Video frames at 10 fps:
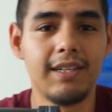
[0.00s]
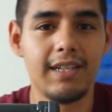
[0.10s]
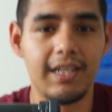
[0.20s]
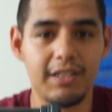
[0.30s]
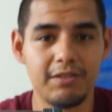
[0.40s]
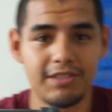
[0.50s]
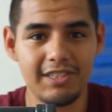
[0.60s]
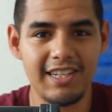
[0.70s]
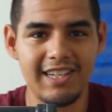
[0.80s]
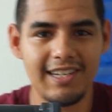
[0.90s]
and you'll
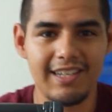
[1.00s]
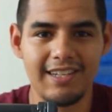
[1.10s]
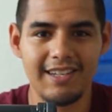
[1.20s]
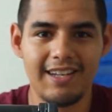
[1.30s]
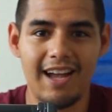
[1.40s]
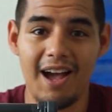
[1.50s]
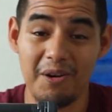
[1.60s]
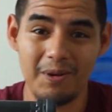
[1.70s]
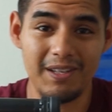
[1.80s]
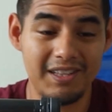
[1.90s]
see
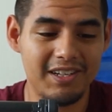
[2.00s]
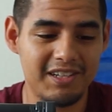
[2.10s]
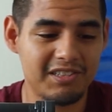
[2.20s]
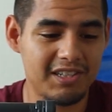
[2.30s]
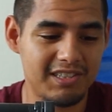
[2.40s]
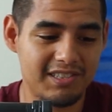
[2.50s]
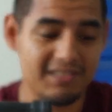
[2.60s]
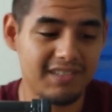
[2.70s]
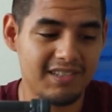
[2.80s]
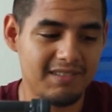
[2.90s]
how it looks, because
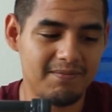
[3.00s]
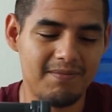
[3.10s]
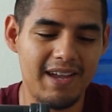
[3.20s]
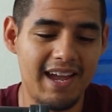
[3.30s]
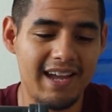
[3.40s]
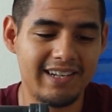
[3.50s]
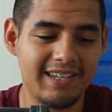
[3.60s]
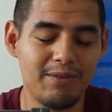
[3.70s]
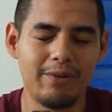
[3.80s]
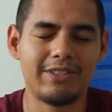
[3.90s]
man,
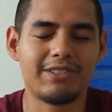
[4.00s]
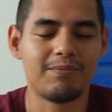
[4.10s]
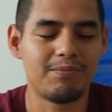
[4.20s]
it was